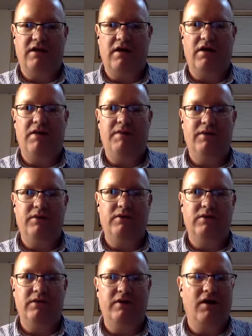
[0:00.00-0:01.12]
is all
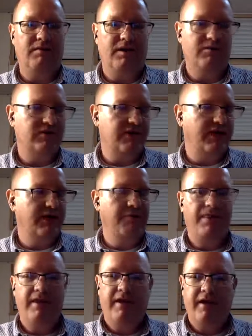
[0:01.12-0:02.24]
about Google and all about presenting.